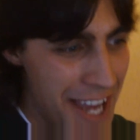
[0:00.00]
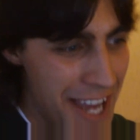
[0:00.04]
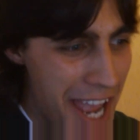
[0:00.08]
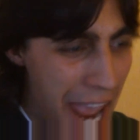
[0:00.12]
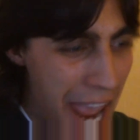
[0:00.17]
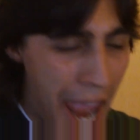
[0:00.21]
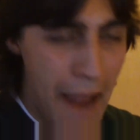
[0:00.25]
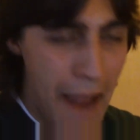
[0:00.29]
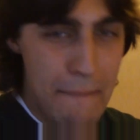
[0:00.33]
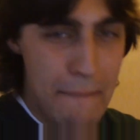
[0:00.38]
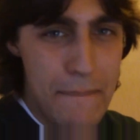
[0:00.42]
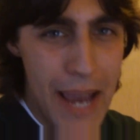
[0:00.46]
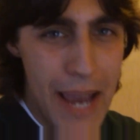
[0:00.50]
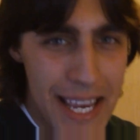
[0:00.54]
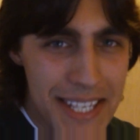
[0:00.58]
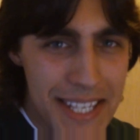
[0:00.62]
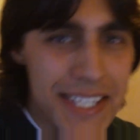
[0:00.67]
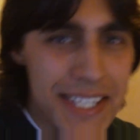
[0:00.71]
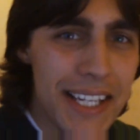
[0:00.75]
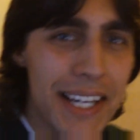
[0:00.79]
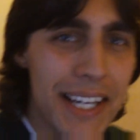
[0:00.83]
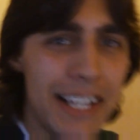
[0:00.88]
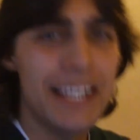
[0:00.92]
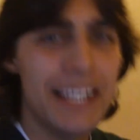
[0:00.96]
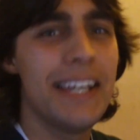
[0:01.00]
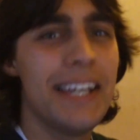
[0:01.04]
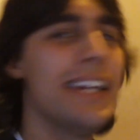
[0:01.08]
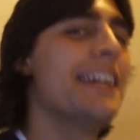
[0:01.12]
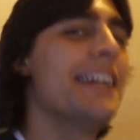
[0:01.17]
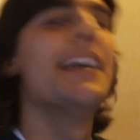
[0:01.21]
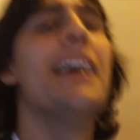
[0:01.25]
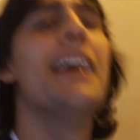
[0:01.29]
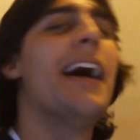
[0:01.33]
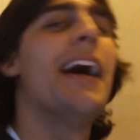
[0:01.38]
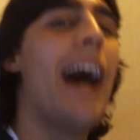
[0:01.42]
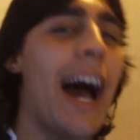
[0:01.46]
And basically,
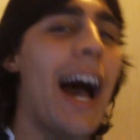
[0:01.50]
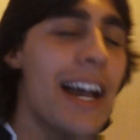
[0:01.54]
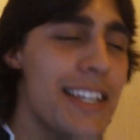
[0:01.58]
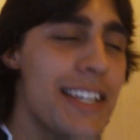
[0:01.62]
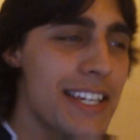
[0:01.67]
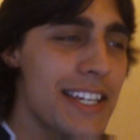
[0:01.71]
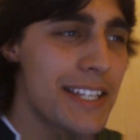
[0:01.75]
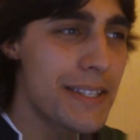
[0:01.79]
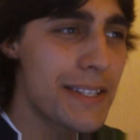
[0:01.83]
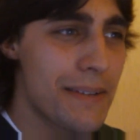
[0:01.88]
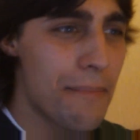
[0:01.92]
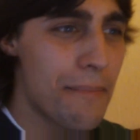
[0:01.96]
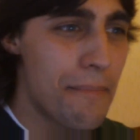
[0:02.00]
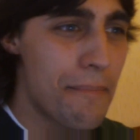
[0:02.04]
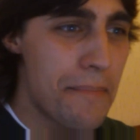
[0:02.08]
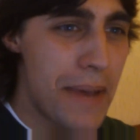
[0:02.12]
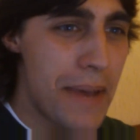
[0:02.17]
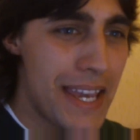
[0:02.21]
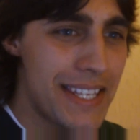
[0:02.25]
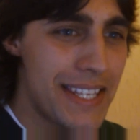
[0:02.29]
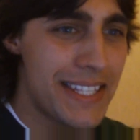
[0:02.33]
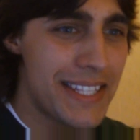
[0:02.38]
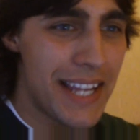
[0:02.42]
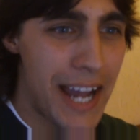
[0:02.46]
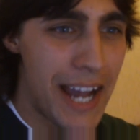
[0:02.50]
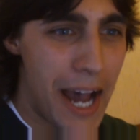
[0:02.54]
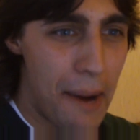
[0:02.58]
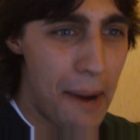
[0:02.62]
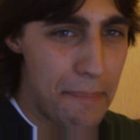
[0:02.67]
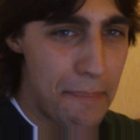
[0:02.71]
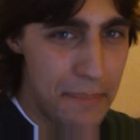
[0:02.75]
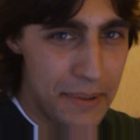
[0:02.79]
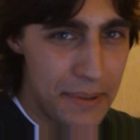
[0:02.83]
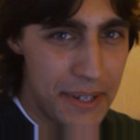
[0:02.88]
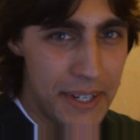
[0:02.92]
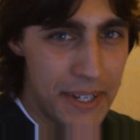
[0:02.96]
I just messed
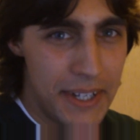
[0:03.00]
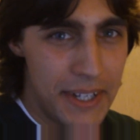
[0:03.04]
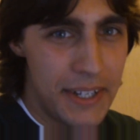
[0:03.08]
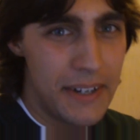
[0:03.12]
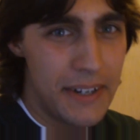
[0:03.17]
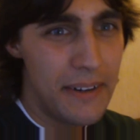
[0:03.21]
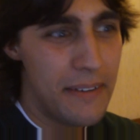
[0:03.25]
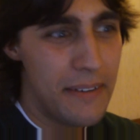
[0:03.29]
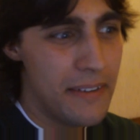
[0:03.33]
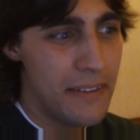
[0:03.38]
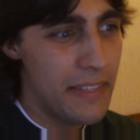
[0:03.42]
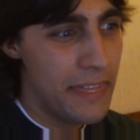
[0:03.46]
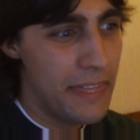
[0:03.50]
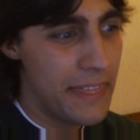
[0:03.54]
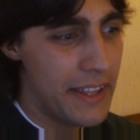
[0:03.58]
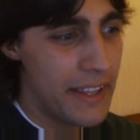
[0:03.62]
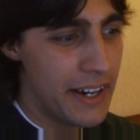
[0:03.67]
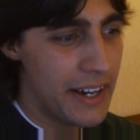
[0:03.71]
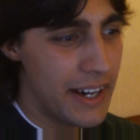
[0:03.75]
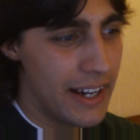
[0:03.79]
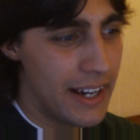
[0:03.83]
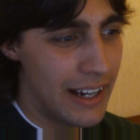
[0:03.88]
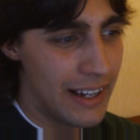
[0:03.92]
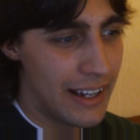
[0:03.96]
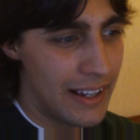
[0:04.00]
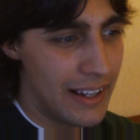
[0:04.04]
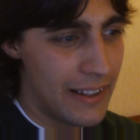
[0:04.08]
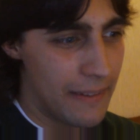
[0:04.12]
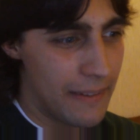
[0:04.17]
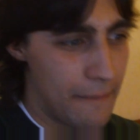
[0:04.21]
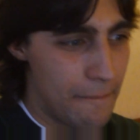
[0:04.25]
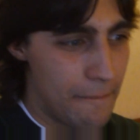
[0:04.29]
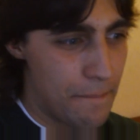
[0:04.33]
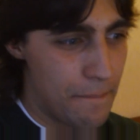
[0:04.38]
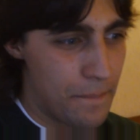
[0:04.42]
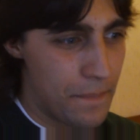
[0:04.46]
up the
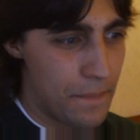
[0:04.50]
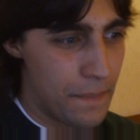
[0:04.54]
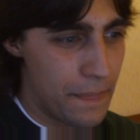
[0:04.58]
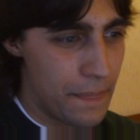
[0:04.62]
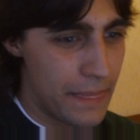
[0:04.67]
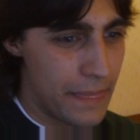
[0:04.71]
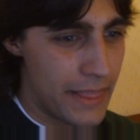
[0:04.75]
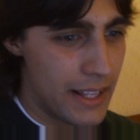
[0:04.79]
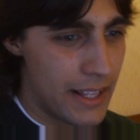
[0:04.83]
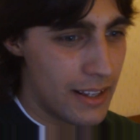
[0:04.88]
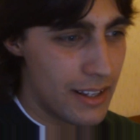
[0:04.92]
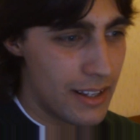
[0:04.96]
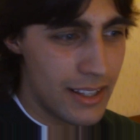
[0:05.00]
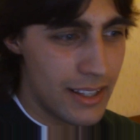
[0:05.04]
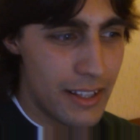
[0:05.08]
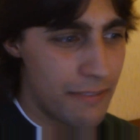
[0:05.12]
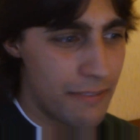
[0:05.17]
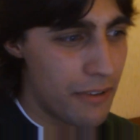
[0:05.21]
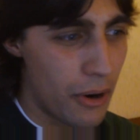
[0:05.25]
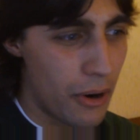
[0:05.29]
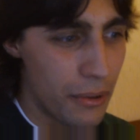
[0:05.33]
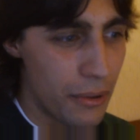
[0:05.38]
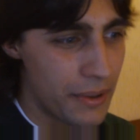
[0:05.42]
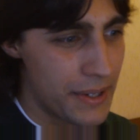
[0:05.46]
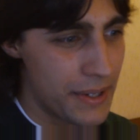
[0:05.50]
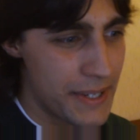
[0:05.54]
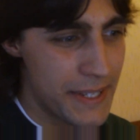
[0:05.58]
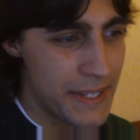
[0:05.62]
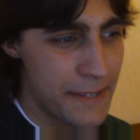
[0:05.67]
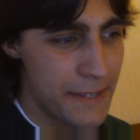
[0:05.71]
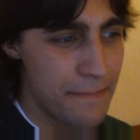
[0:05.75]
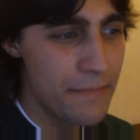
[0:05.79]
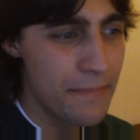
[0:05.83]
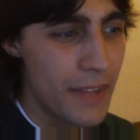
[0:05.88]
the, the folders.